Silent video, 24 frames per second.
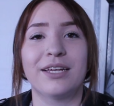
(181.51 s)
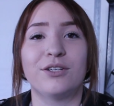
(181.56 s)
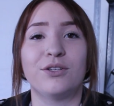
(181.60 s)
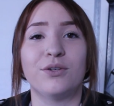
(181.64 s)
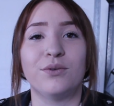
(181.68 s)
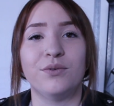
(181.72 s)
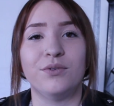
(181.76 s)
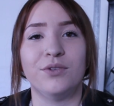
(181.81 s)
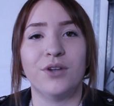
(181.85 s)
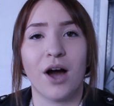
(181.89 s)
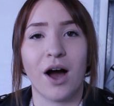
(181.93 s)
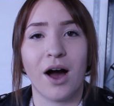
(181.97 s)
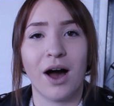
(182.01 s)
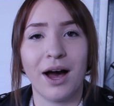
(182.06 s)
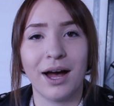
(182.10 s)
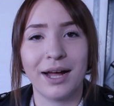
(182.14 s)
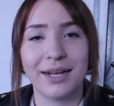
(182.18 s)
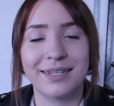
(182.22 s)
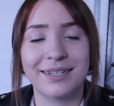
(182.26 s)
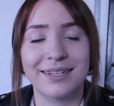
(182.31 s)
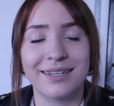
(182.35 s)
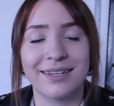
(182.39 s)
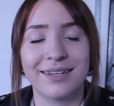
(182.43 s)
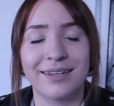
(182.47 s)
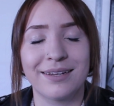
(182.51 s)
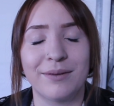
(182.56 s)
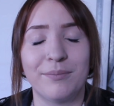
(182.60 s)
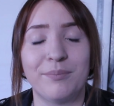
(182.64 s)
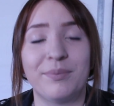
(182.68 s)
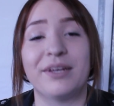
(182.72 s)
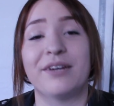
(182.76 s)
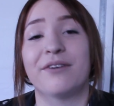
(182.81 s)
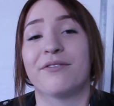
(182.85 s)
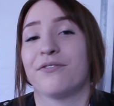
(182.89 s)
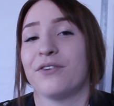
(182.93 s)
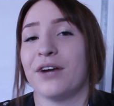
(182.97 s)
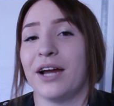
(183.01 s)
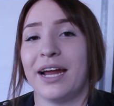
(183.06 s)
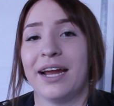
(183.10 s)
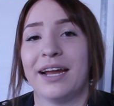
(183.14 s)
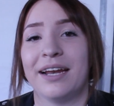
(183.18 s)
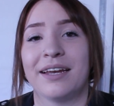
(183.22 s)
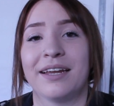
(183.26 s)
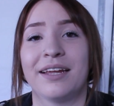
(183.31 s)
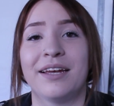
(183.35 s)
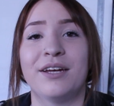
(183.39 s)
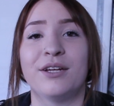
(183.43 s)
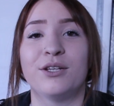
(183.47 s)
do not be
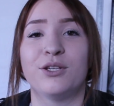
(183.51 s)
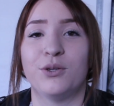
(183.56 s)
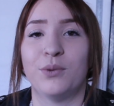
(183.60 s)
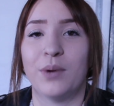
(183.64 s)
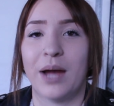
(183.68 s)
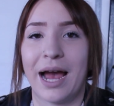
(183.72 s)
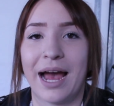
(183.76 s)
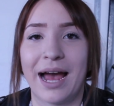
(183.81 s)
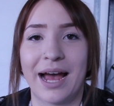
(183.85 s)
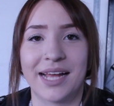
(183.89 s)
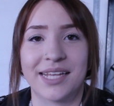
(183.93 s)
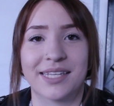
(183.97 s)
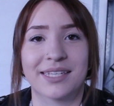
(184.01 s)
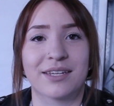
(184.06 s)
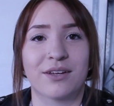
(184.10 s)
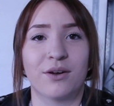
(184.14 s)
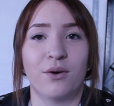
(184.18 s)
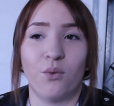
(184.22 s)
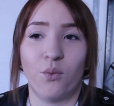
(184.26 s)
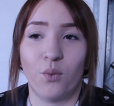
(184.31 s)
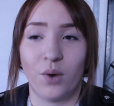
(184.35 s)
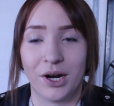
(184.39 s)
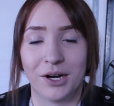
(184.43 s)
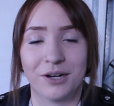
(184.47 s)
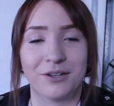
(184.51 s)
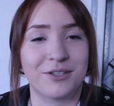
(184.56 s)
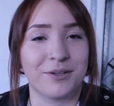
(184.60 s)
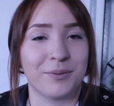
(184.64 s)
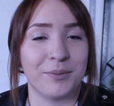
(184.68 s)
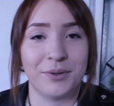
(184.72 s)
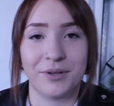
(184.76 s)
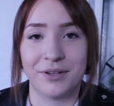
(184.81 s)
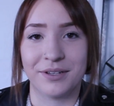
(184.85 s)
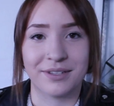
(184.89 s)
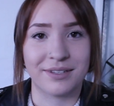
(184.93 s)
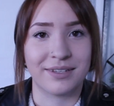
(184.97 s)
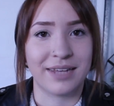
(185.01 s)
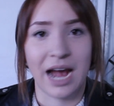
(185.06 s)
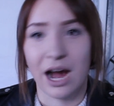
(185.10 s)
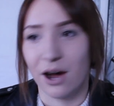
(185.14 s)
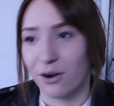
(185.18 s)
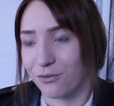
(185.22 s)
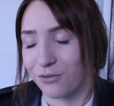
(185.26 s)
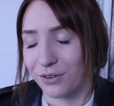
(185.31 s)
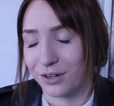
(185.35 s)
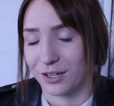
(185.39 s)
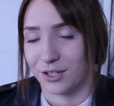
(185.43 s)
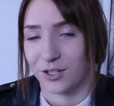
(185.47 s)
afraid to ask where someone's
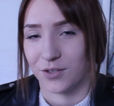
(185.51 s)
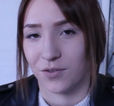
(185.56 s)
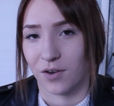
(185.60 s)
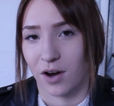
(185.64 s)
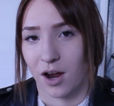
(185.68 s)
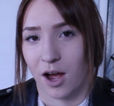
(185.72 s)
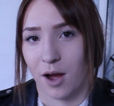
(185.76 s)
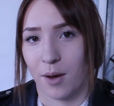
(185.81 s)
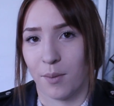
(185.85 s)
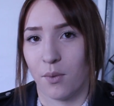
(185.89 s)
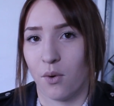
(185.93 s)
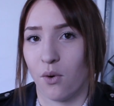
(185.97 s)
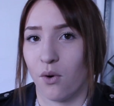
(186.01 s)
outfit is from,